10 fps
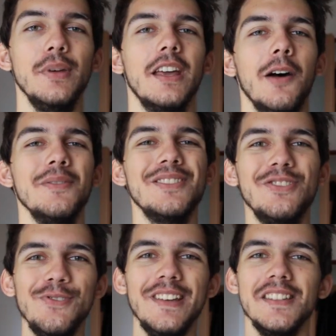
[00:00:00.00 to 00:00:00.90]
becomes
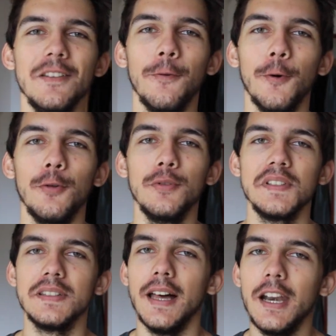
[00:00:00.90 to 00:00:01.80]
too easy for you,
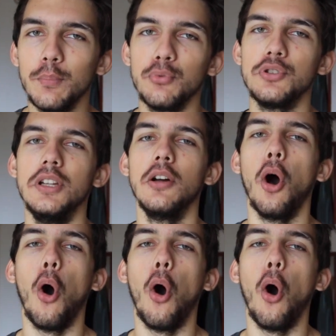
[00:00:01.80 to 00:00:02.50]
start pushing